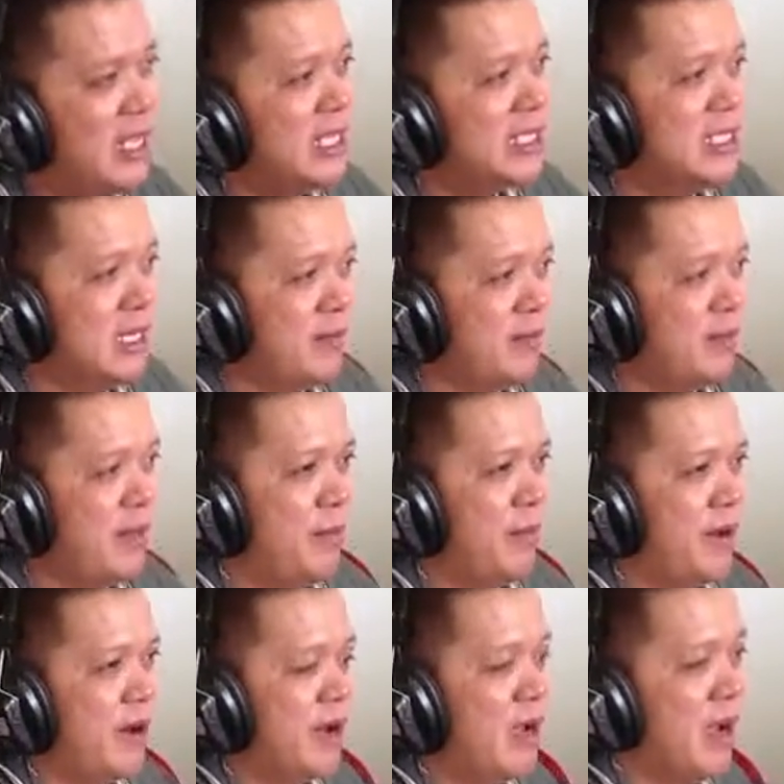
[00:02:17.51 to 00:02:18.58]
some of them
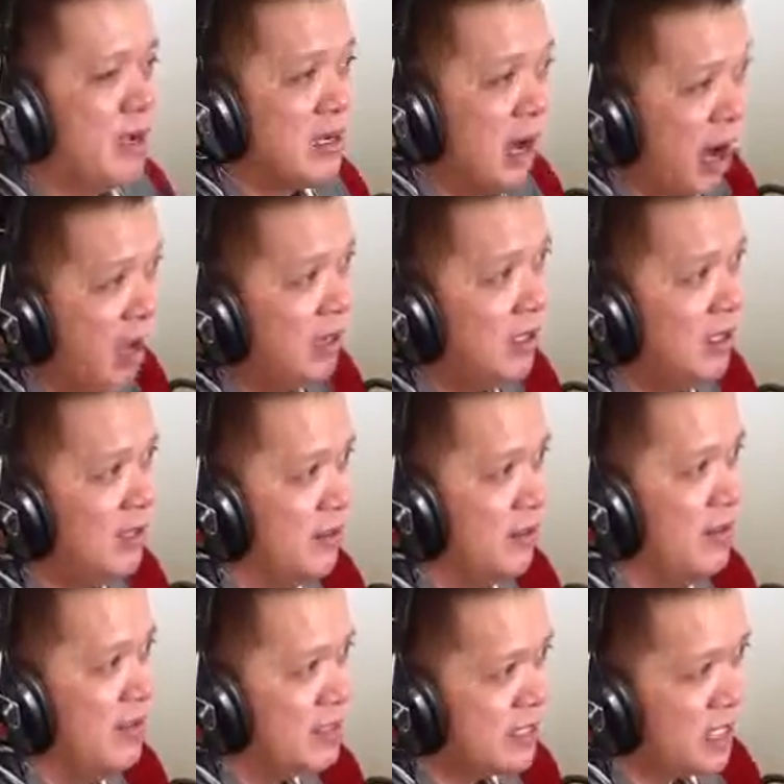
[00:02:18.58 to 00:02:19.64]
are gang
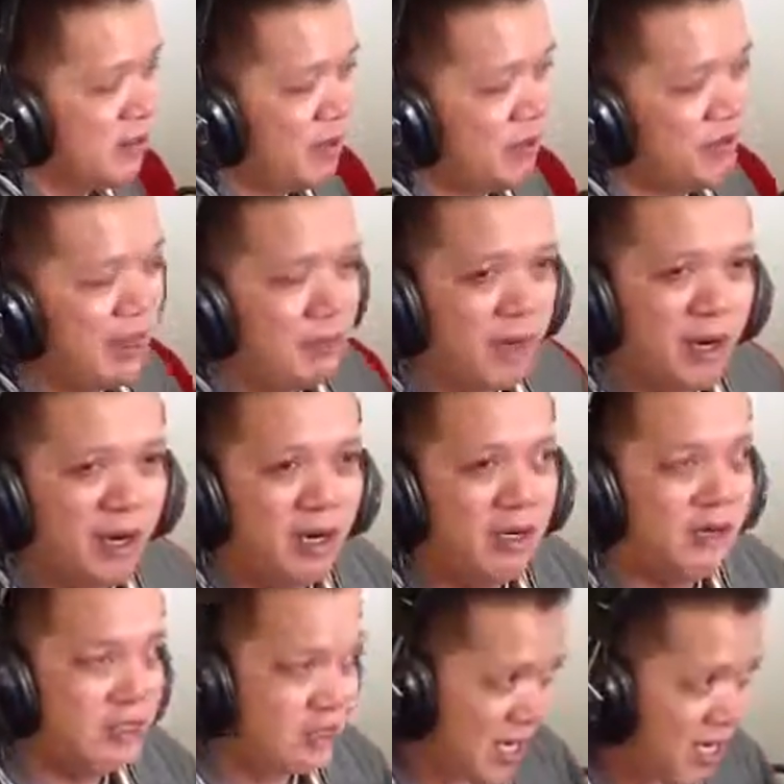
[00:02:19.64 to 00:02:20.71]
leader, some of them
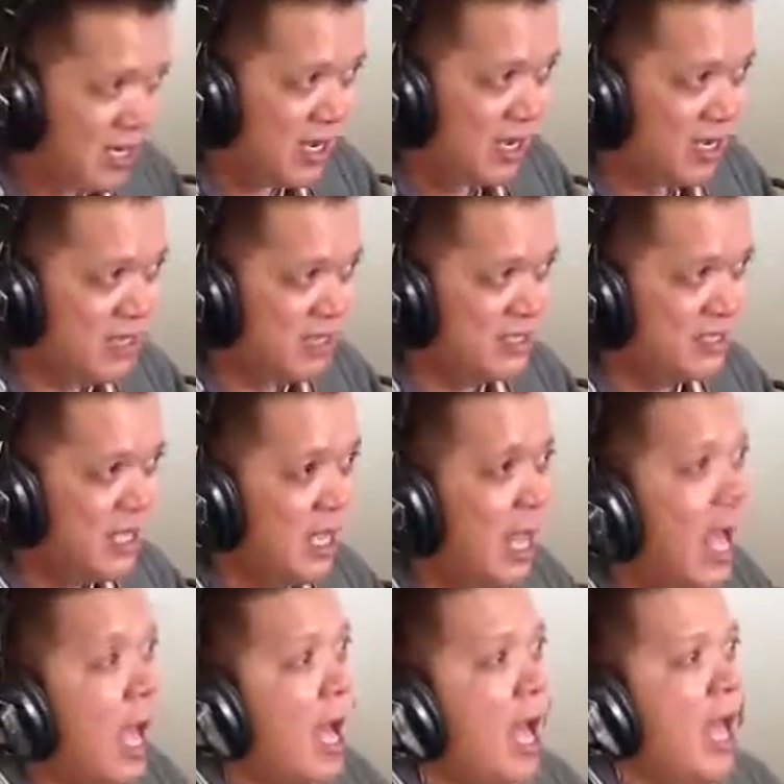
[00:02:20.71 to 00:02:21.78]
are drug addicts.
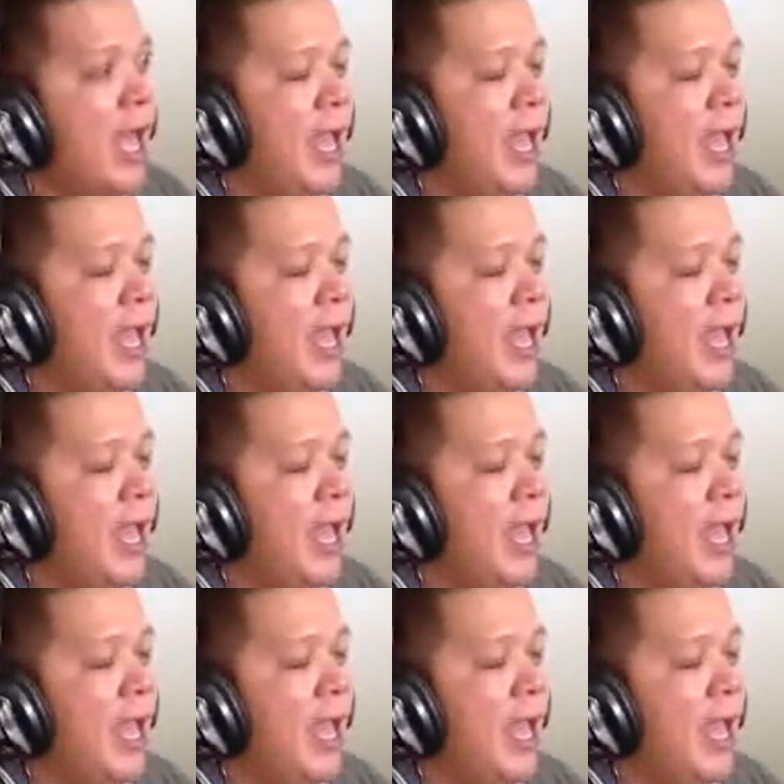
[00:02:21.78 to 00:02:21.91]
Mm.